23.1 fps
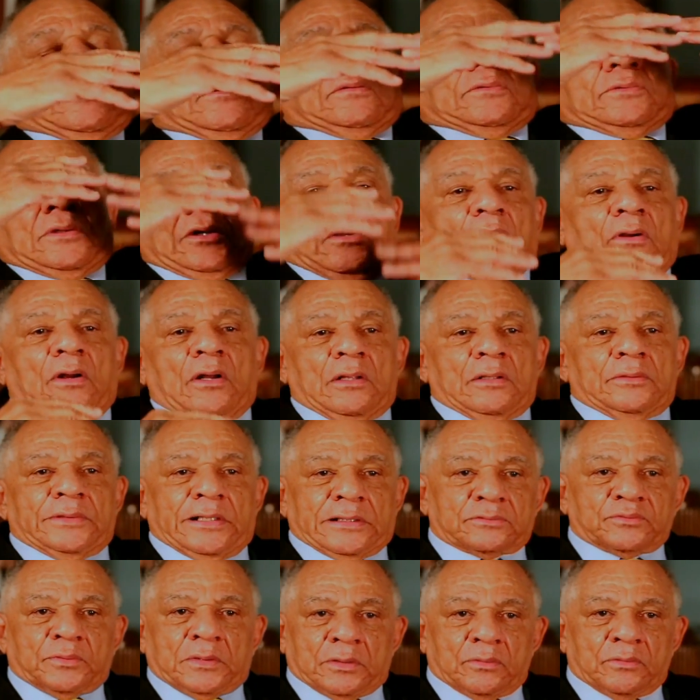you know,
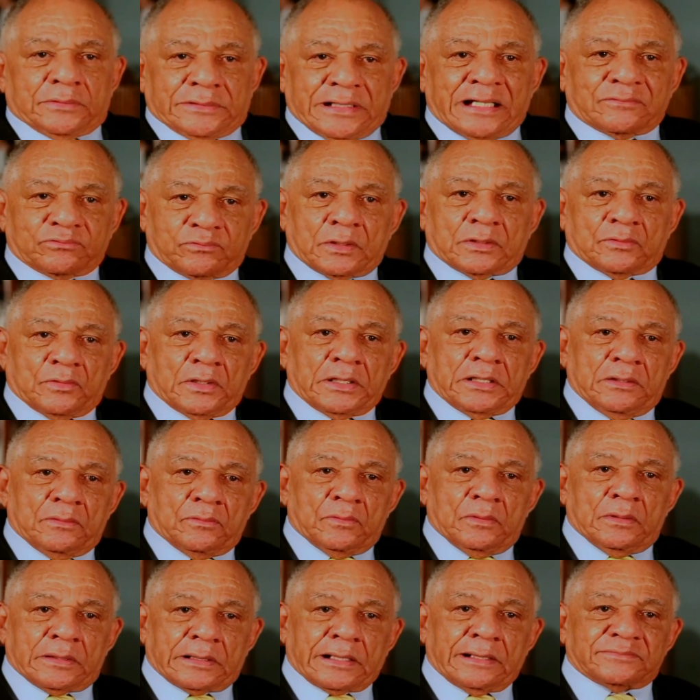that's what really
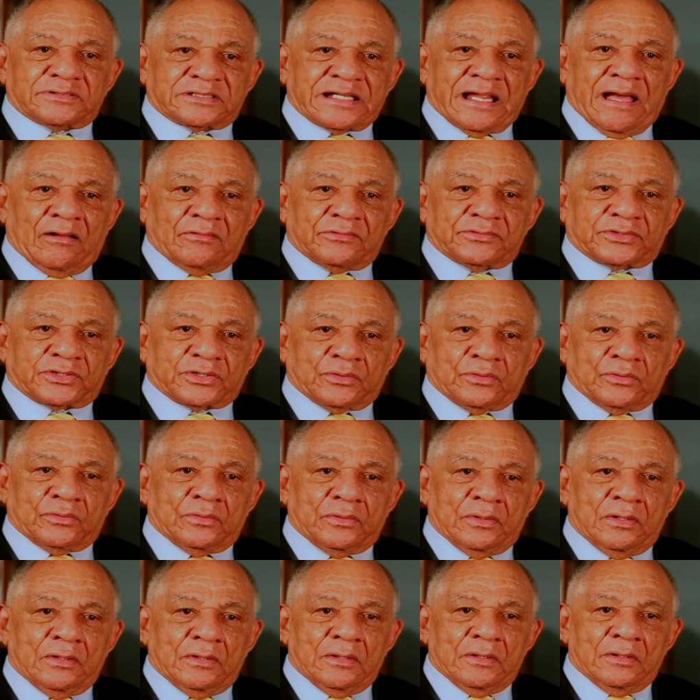comes down to,
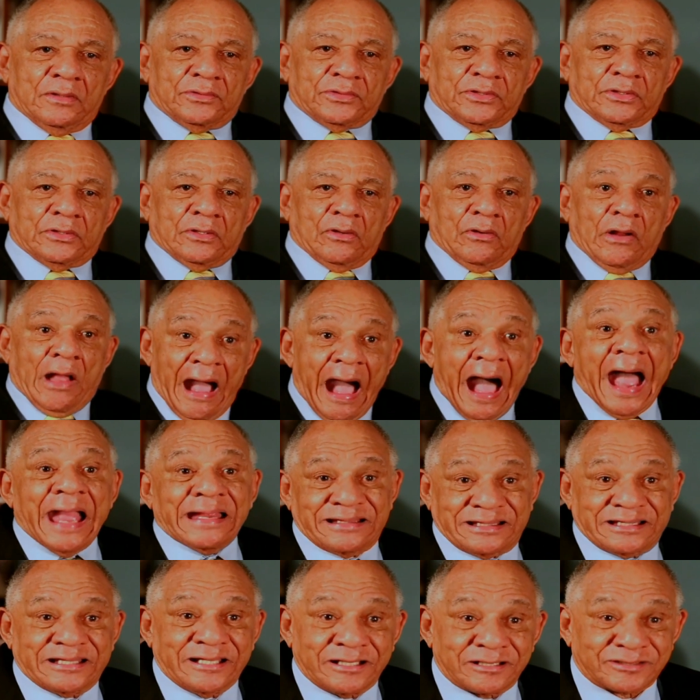you know. I
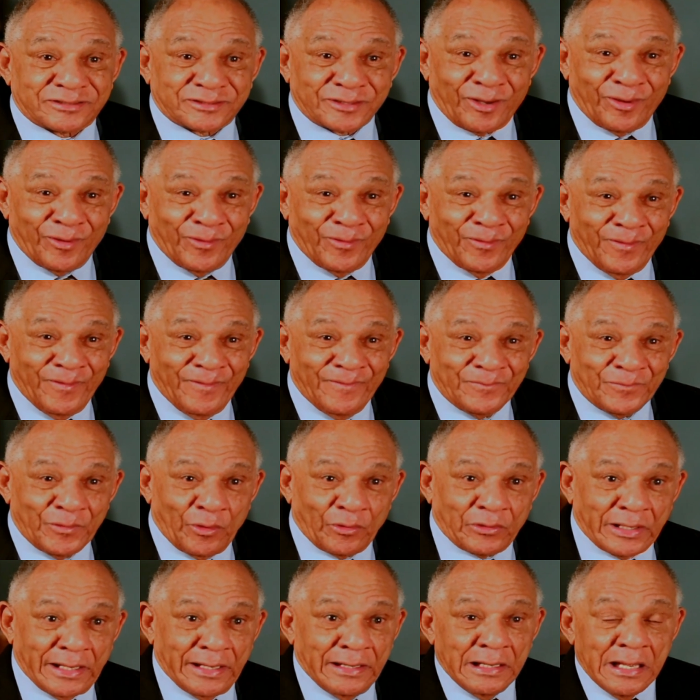think so,
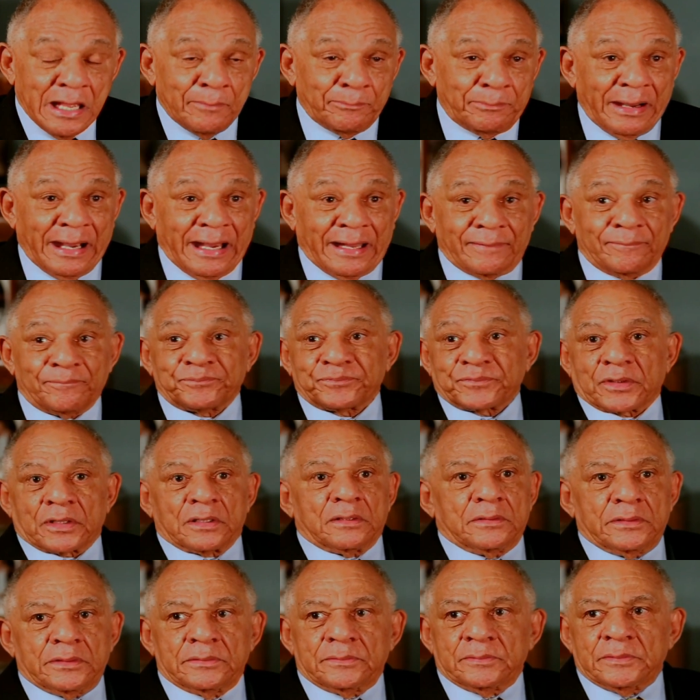okay? But
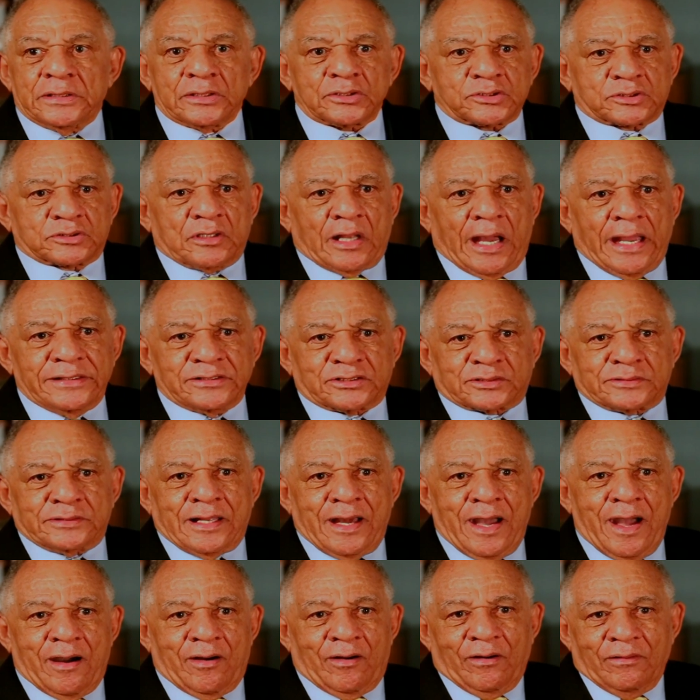it's nice
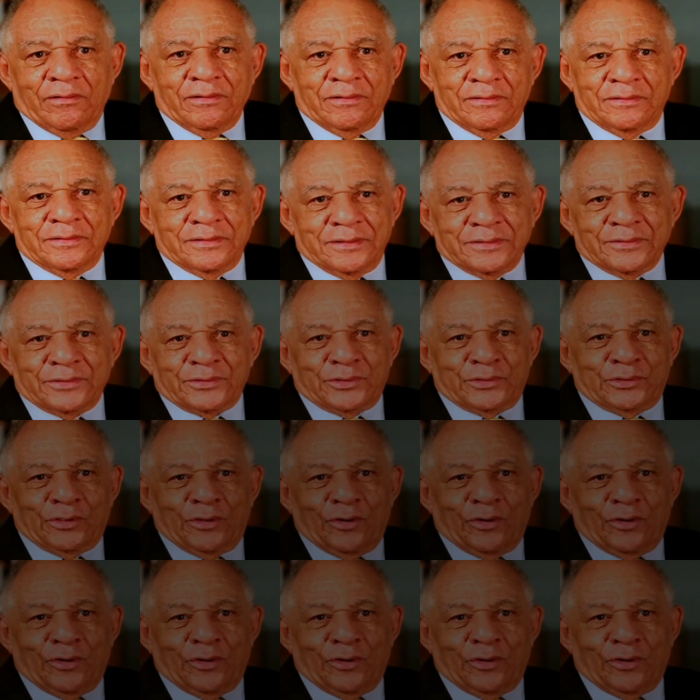now, you